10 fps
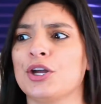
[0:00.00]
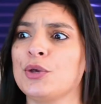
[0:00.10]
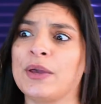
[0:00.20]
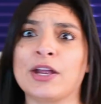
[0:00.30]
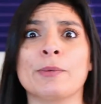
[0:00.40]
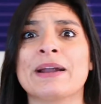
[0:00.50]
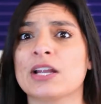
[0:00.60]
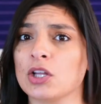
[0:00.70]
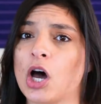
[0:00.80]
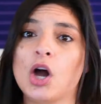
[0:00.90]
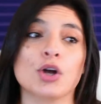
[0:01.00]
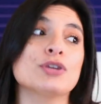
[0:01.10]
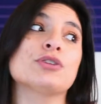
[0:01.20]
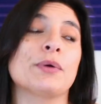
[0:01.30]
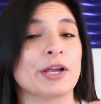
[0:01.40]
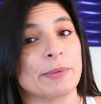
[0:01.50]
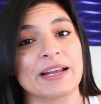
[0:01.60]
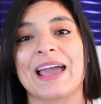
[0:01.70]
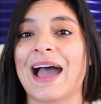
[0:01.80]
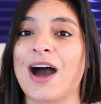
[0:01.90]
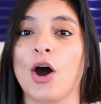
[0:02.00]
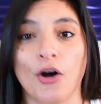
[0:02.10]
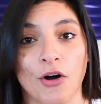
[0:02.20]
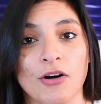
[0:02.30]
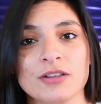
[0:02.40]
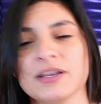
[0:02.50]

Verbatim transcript: you hear about it a lot or you don't hear about it at all.